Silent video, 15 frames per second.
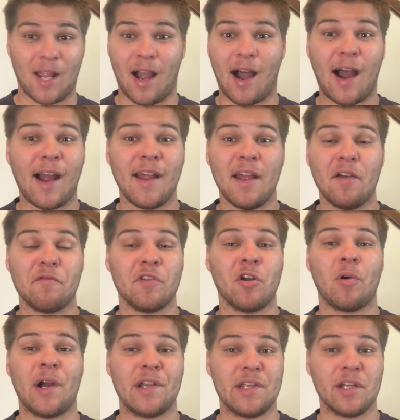I have
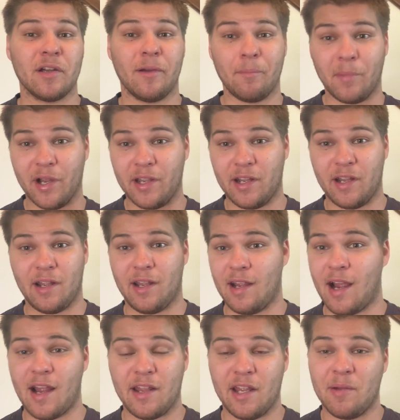no idea, but
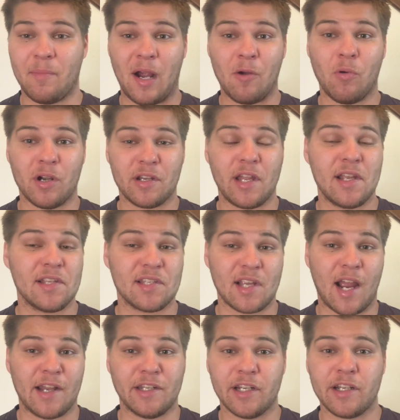in my one case,
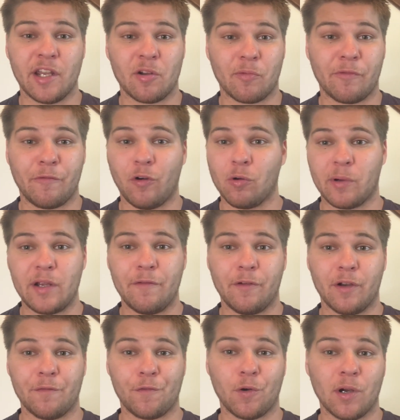I did get a full
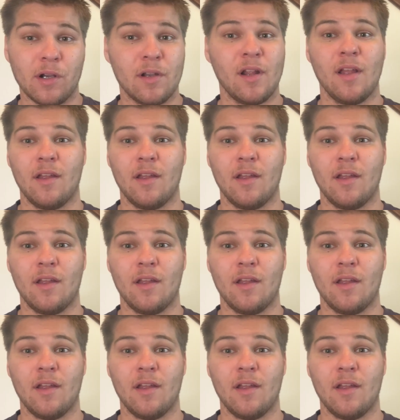refund for it.